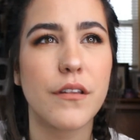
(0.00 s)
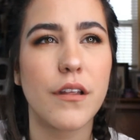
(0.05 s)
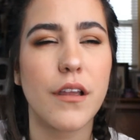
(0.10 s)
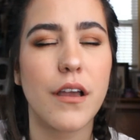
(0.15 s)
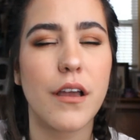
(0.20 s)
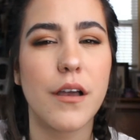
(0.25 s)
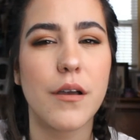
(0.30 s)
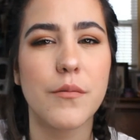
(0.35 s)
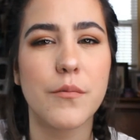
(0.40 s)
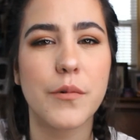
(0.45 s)

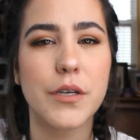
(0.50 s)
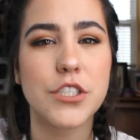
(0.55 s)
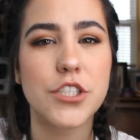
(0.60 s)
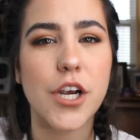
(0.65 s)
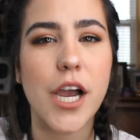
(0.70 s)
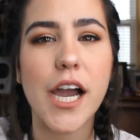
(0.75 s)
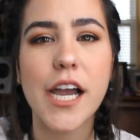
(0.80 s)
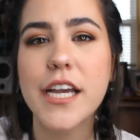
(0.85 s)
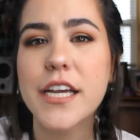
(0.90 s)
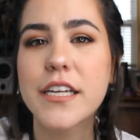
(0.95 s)
uh, we
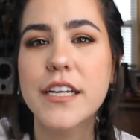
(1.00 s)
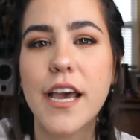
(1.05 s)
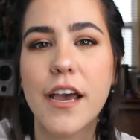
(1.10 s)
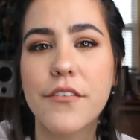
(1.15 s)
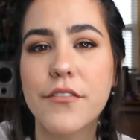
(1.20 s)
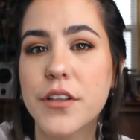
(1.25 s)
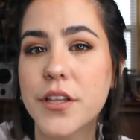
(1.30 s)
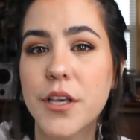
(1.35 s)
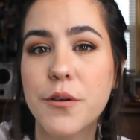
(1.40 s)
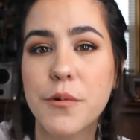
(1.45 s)
tried
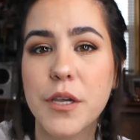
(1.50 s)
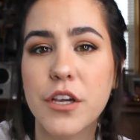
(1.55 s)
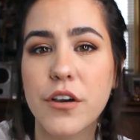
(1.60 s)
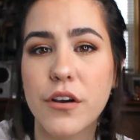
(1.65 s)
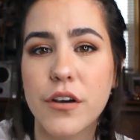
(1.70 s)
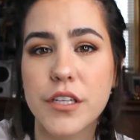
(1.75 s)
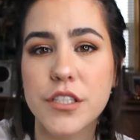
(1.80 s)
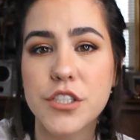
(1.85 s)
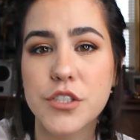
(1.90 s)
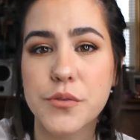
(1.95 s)
everything we
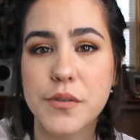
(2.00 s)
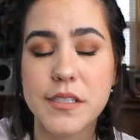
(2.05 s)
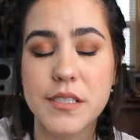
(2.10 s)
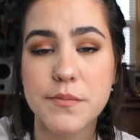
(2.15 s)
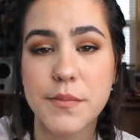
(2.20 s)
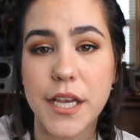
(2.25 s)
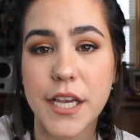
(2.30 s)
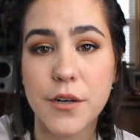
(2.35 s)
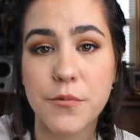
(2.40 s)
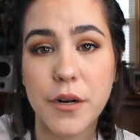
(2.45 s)
could to
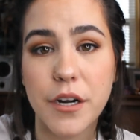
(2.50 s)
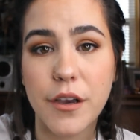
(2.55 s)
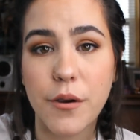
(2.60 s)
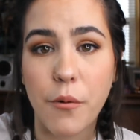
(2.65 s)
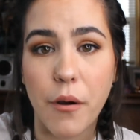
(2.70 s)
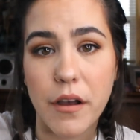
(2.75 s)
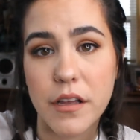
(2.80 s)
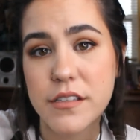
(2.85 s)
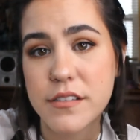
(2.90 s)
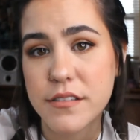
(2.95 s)
explain what it
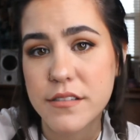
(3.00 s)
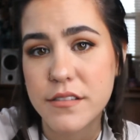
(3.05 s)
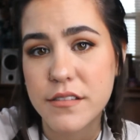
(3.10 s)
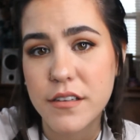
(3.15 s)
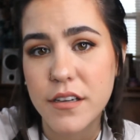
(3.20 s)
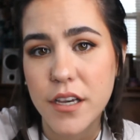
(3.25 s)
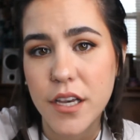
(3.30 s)
was.